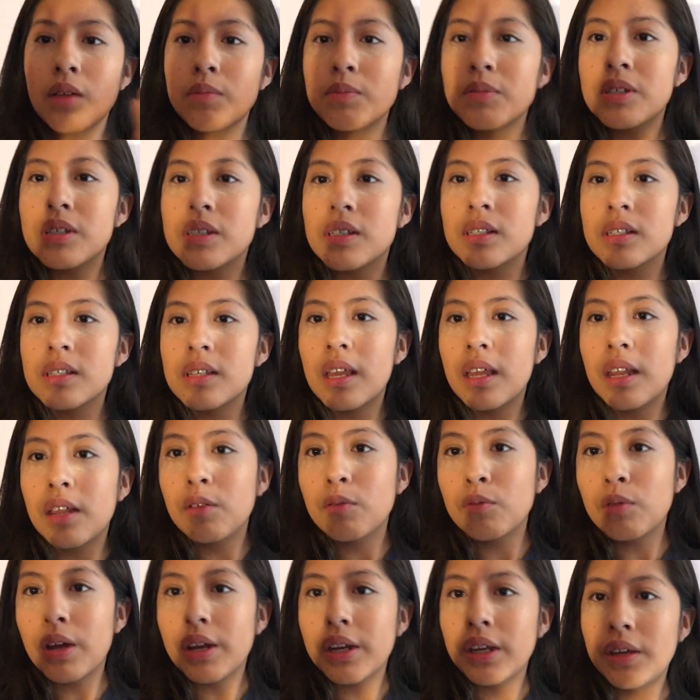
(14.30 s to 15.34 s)
I'm just
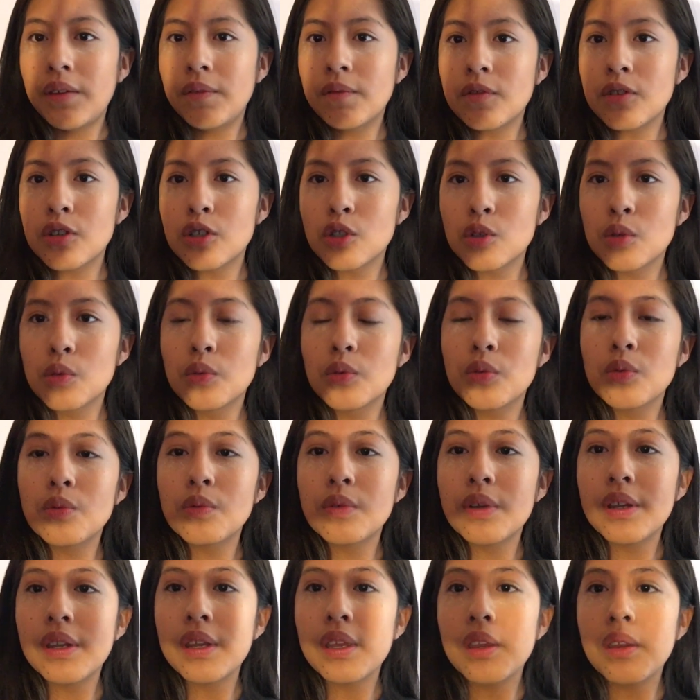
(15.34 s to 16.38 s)
getting ready for school
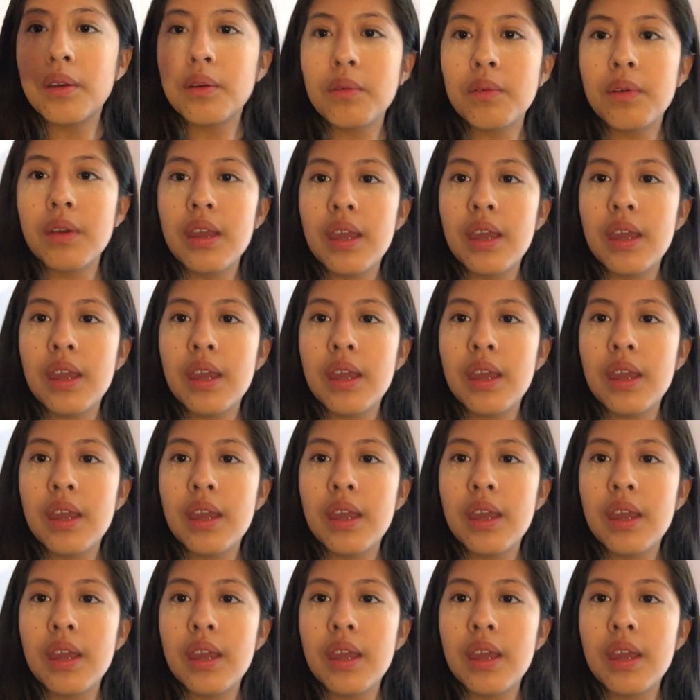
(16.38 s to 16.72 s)
right now.